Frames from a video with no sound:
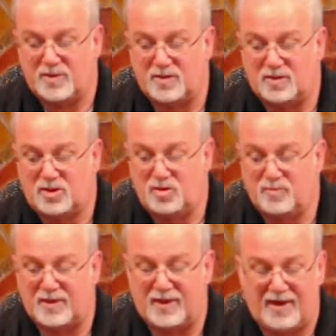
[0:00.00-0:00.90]
and a
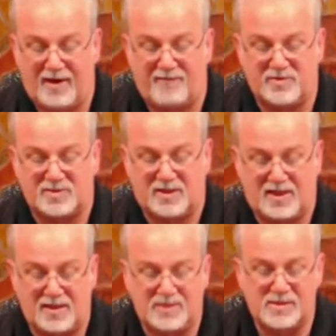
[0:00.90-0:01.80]
cubit and a half its
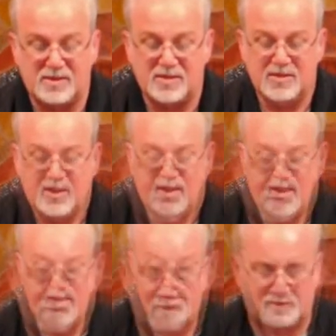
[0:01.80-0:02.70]
height.
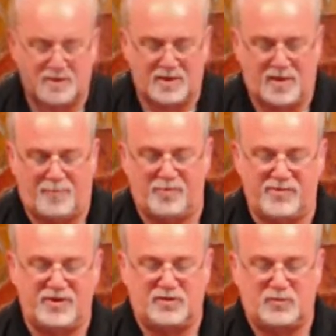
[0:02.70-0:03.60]
So we looked at a couple
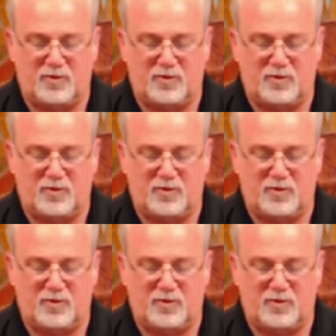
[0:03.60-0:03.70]
of things.